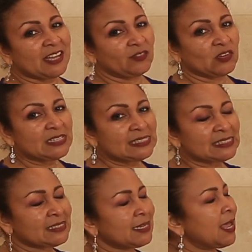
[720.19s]

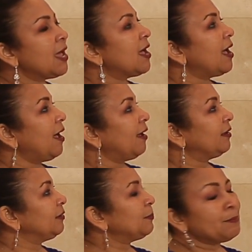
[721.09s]
canvas
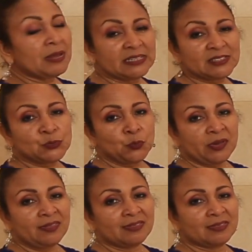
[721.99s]
and mixed
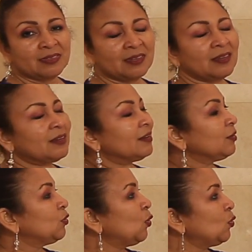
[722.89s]
with
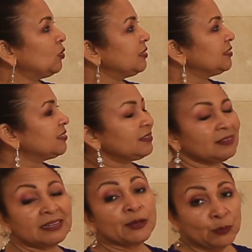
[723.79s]
gold,
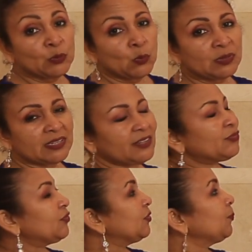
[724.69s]
liquid gold
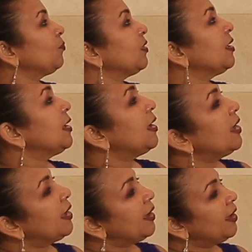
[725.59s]
leaf.
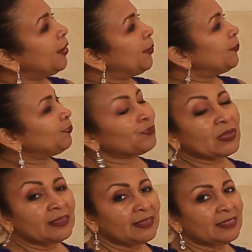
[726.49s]
Um,
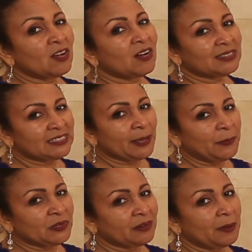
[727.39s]
the
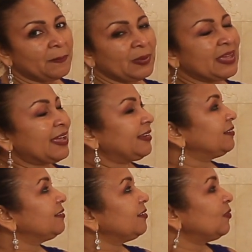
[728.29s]
concept
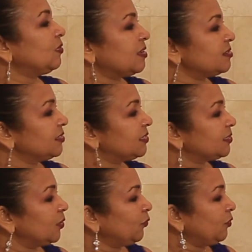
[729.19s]
behind
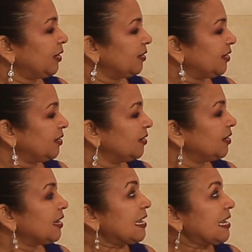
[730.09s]
this really
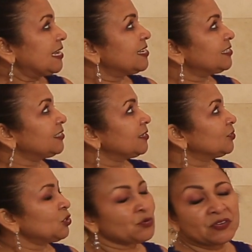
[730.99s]
is
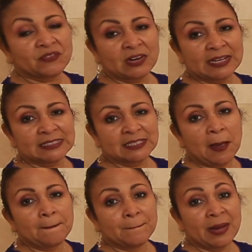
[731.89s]
to reflect
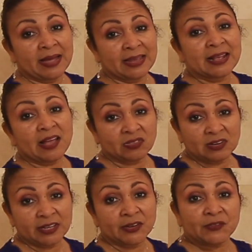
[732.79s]
my
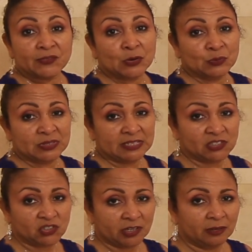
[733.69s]
Catholic
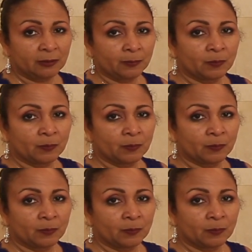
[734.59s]
foundation,